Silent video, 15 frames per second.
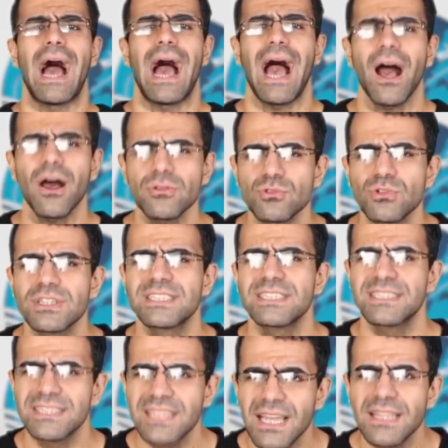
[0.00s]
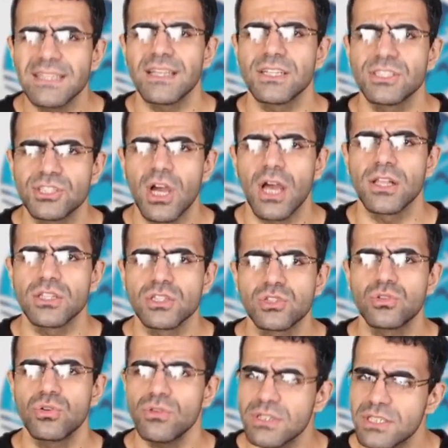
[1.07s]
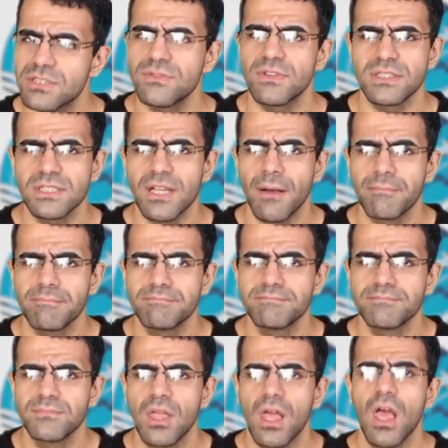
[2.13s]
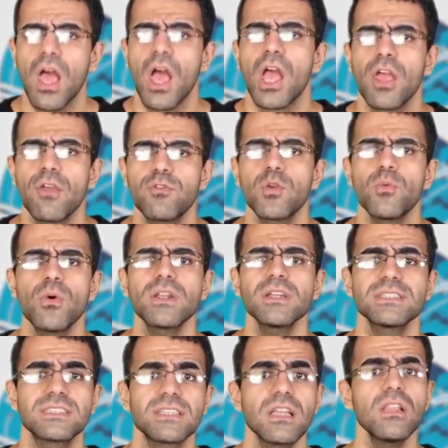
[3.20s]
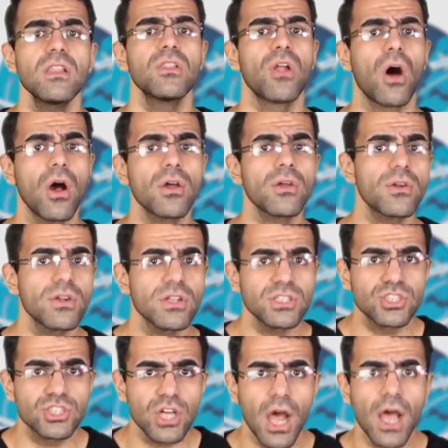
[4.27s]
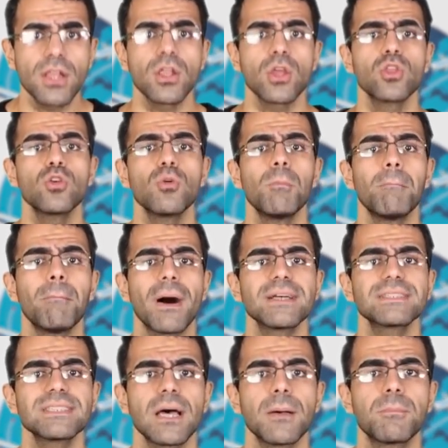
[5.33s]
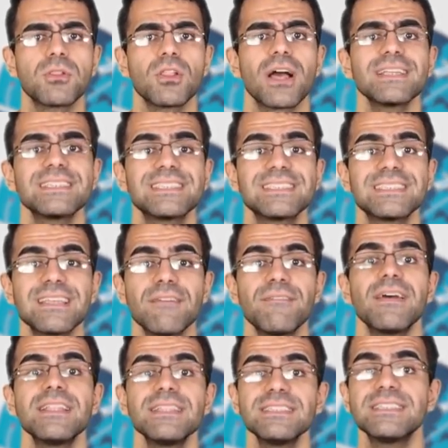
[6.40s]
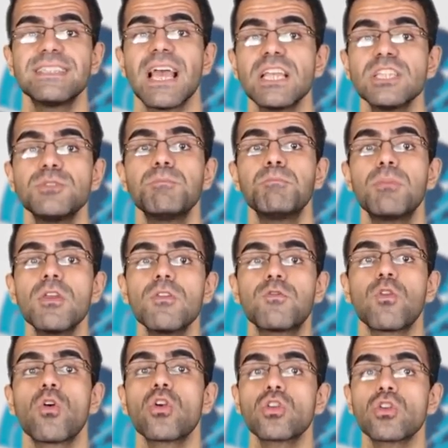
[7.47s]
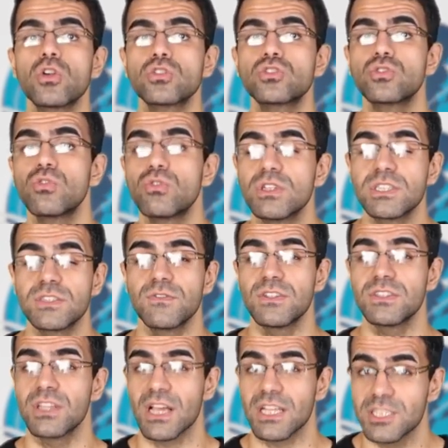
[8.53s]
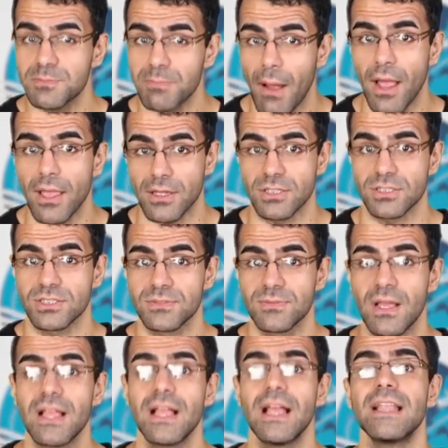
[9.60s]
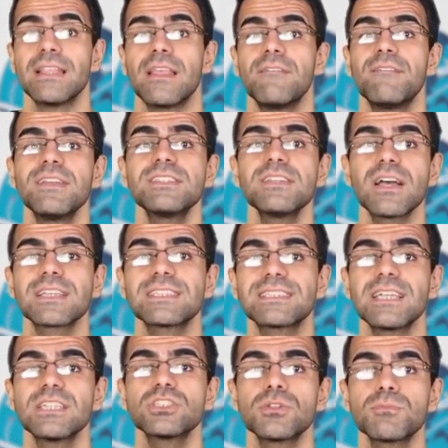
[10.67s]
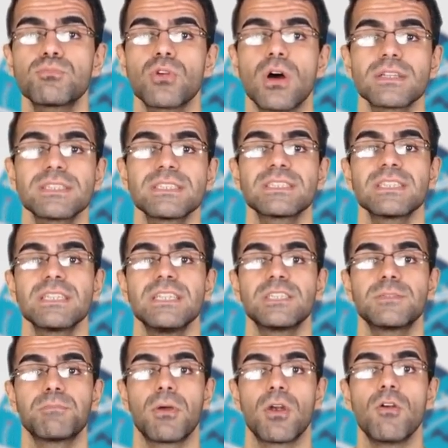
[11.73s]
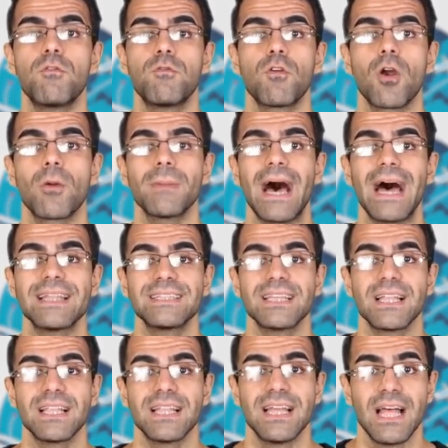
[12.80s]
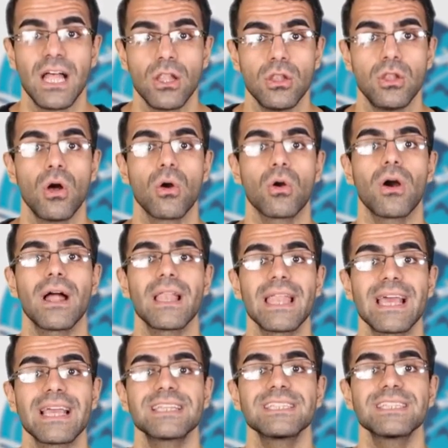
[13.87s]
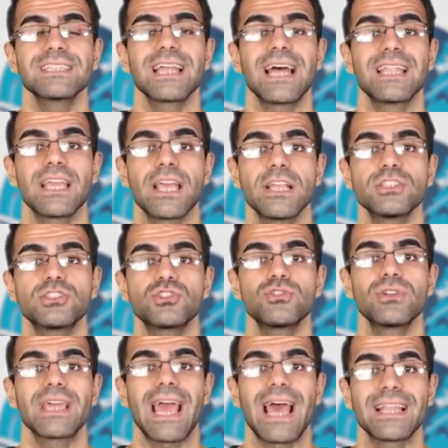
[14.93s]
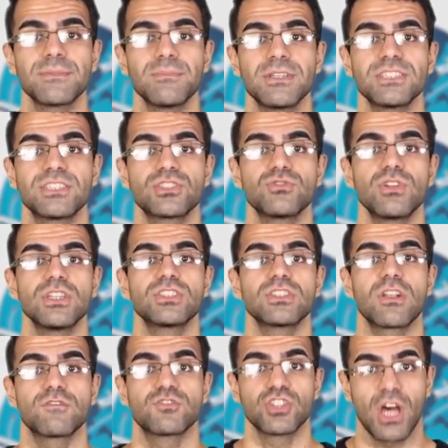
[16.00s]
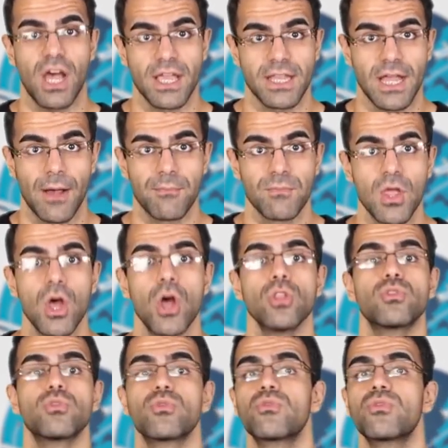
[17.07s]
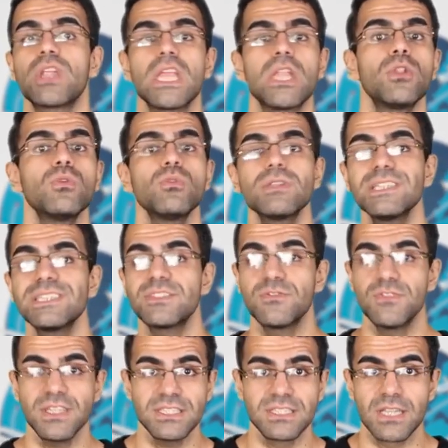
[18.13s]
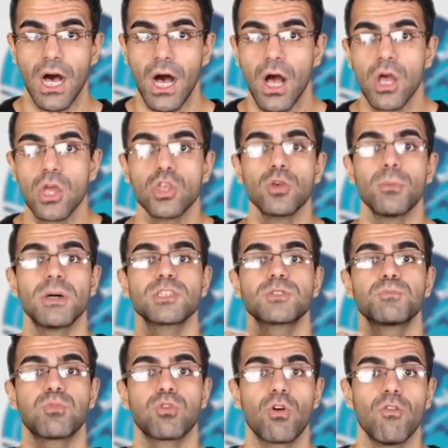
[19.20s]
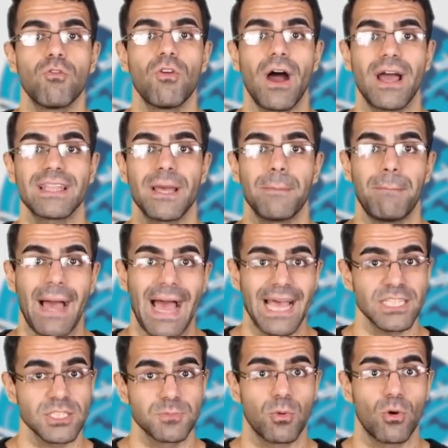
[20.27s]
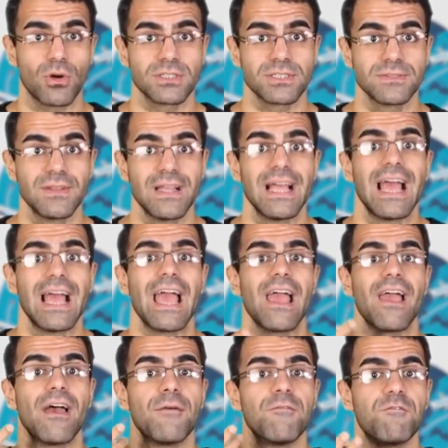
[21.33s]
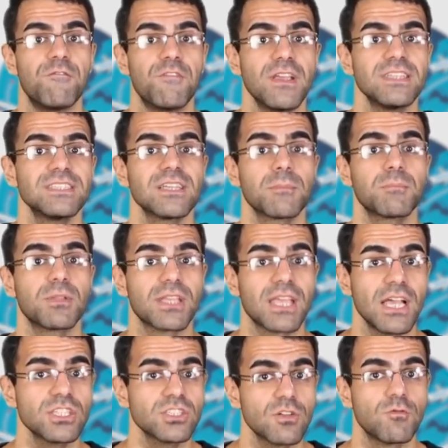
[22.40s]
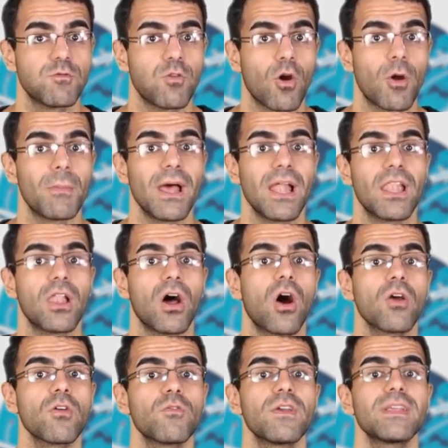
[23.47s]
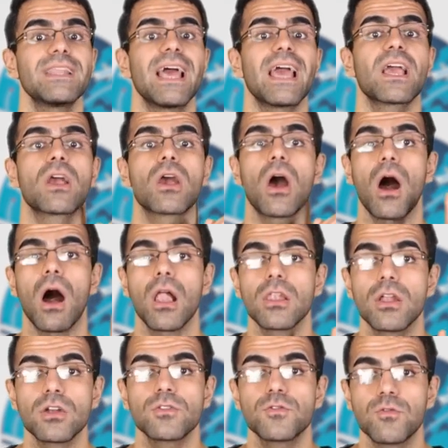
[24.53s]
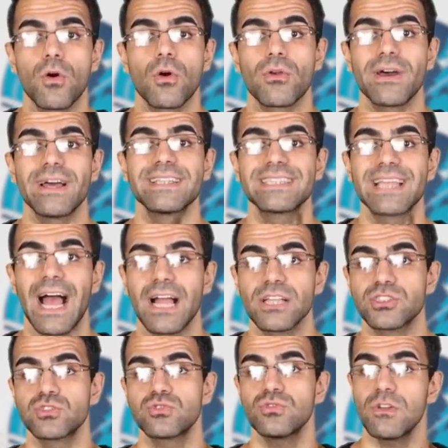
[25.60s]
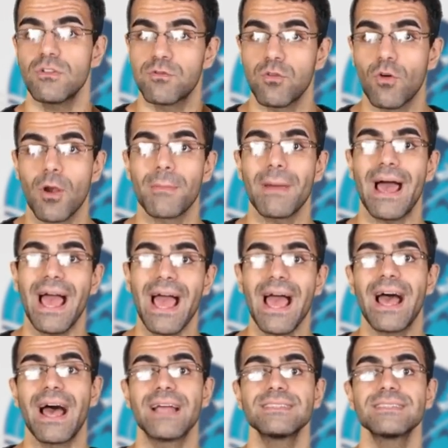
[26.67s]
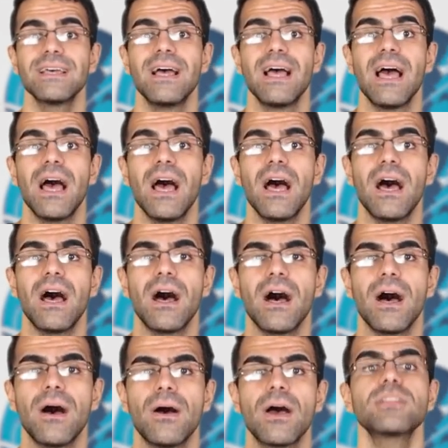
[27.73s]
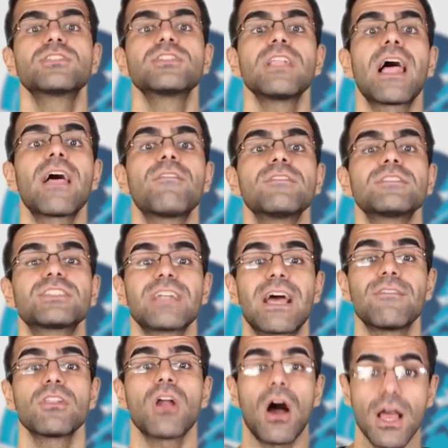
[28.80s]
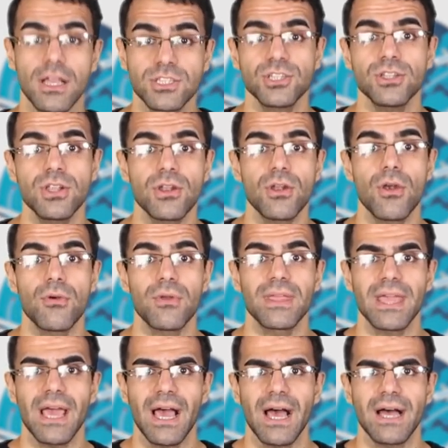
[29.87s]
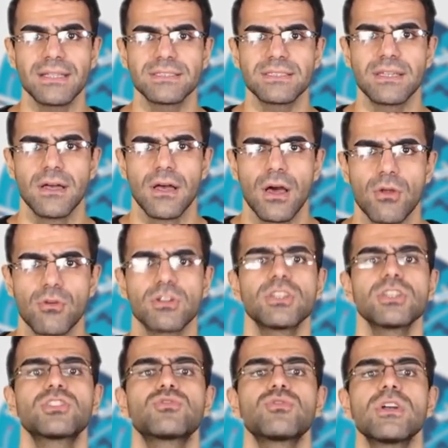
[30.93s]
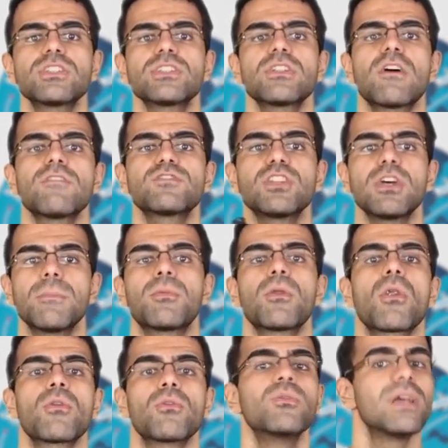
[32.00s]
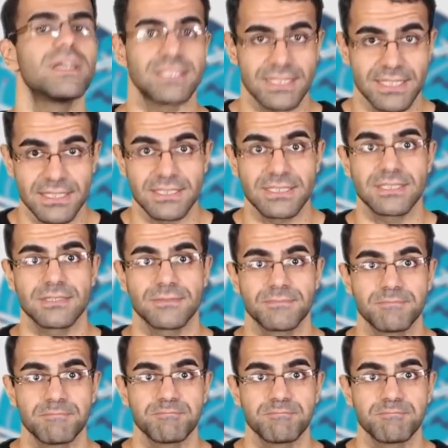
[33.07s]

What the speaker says: How to extend a Chinese tourist visa? If you want to stay longer in China, you must apply 7 days before your tourist visa expires. The visa extension process is performed at the Local Exit and Entry Administration of China. To renew this visa, you must provide a passport, a visa application form, along with a colored photo attached to the form, and a travel itinerary and registration of temporary residence.